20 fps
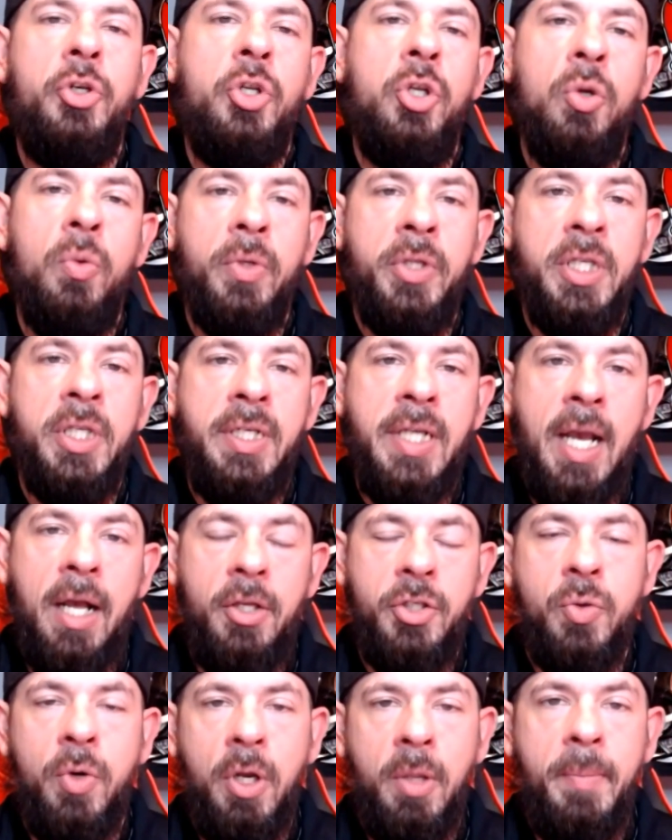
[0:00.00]
do with the
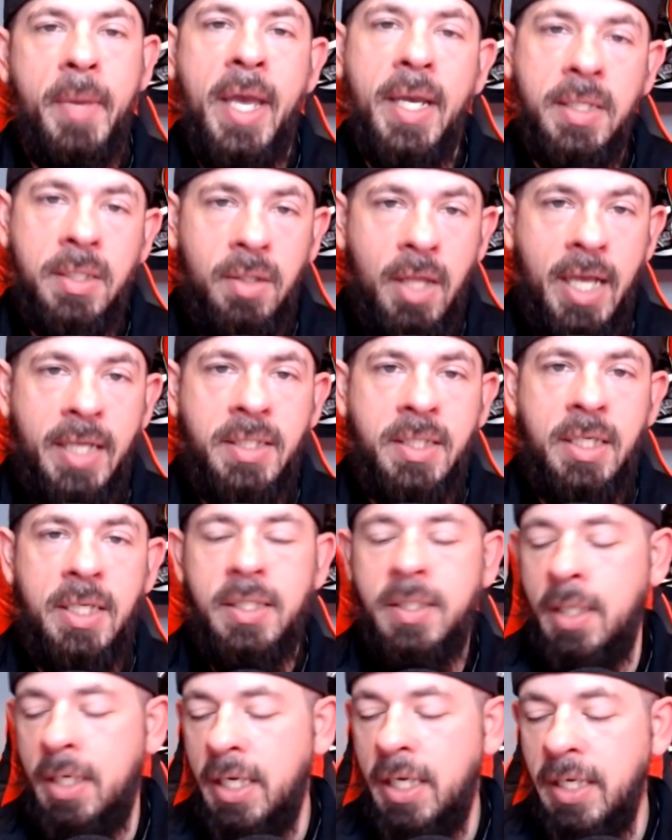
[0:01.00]
Dallas running backs last season.